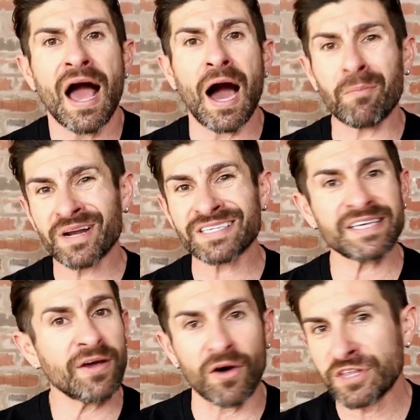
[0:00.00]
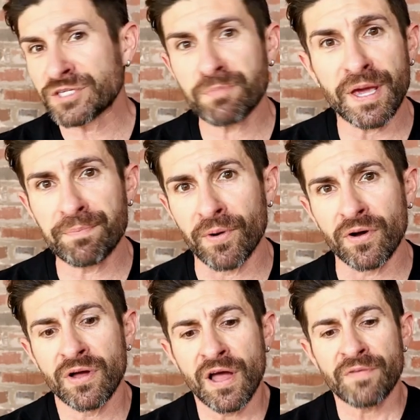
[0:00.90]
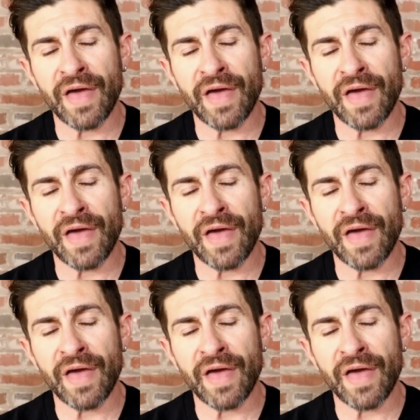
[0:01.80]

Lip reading: I'm going to see all these people